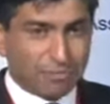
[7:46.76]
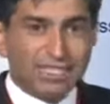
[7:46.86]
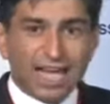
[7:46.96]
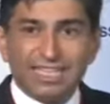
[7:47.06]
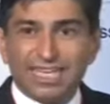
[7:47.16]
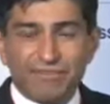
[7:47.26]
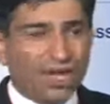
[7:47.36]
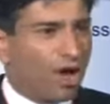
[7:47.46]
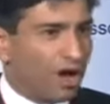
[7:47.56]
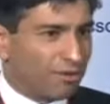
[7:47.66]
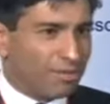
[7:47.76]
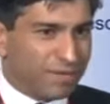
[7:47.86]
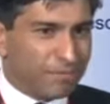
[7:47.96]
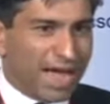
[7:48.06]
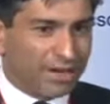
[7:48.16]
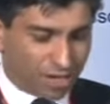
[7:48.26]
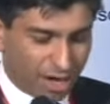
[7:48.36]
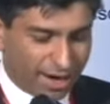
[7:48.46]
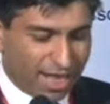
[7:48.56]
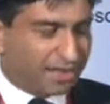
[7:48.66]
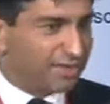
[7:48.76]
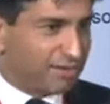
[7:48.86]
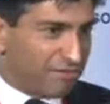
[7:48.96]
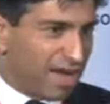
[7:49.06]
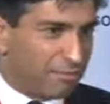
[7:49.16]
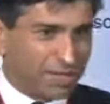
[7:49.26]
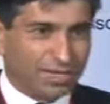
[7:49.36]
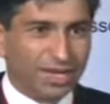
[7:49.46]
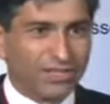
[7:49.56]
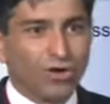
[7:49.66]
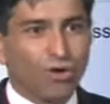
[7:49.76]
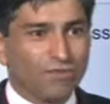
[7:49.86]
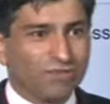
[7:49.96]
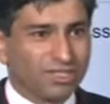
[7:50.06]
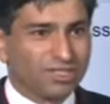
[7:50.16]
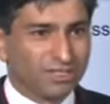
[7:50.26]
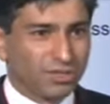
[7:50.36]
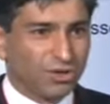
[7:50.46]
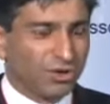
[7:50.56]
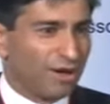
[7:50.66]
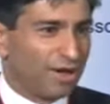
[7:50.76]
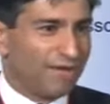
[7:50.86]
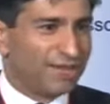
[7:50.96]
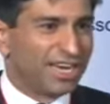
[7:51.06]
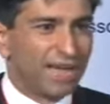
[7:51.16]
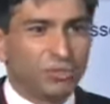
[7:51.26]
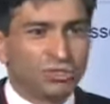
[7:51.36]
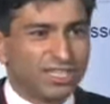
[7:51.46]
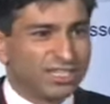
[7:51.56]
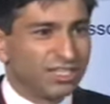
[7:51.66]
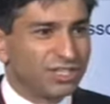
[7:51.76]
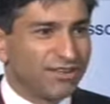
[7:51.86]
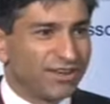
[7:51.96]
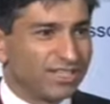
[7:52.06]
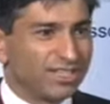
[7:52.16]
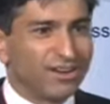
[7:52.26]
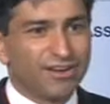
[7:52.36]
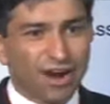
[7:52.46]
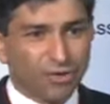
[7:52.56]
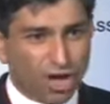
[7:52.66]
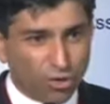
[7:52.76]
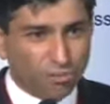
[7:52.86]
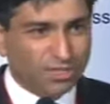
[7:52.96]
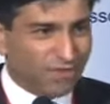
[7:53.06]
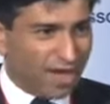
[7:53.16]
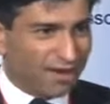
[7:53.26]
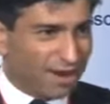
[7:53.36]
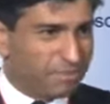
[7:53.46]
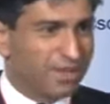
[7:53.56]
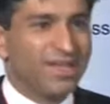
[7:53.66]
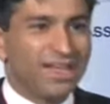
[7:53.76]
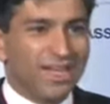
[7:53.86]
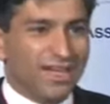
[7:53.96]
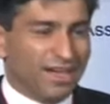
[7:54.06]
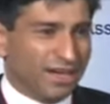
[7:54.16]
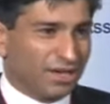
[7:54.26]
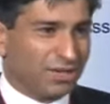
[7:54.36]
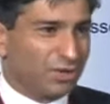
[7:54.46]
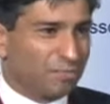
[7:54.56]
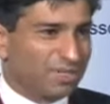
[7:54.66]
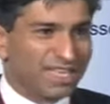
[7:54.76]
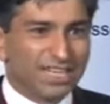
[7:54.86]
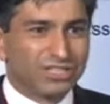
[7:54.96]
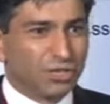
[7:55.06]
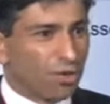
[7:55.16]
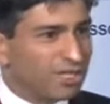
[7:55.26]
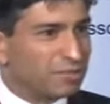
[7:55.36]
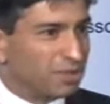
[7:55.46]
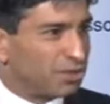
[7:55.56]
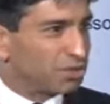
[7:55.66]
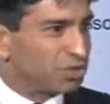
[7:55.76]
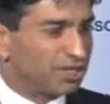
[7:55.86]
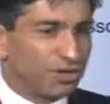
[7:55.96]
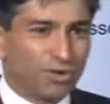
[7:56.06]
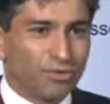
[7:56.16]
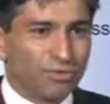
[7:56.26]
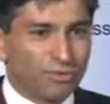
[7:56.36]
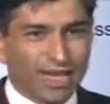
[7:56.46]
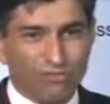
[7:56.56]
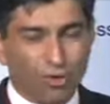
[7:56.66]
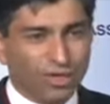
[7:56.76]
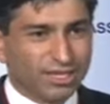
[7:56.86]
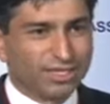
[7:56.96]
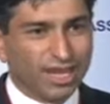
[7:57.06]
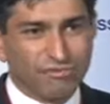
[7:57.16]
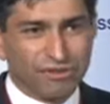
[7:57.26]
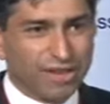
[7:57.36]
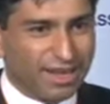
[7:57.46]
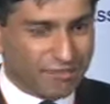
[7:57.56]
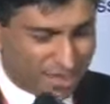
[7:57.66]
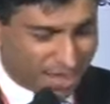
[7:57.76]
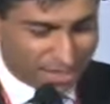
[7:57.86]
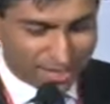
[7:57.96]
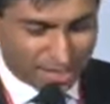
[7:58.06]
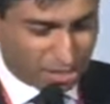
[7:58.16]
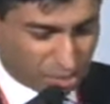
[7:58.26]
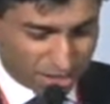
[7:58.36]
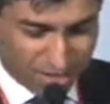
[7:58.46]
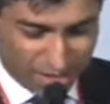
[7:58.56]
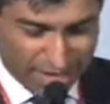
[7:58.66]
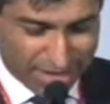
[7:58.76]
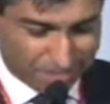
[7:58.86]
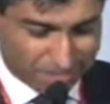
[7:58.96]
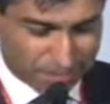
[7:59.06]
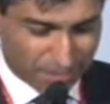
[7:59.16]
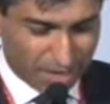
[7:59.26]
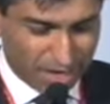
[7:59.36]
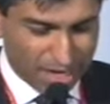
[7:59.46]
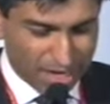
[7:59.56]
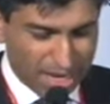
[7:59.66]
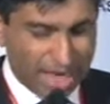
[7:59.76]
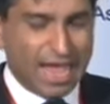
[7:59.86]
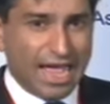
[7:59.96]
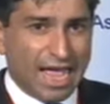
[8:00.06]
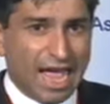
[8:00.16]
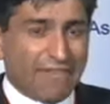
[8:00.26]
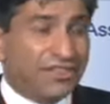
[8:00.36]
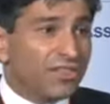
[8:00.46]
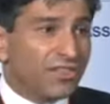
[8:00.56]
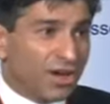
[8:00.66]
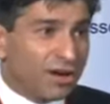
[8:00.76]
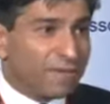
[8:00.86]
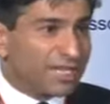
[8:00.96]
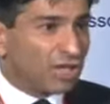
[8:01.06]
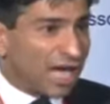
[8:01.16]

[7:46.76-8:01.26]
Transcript: besides having horrible impact on our health and environment. I think all of us, you know, every time those diesel generators in and around our homes fire up, you know, besides the noise pollution, you know, we have all the sulfur and everything else that goes into the air. I think the third big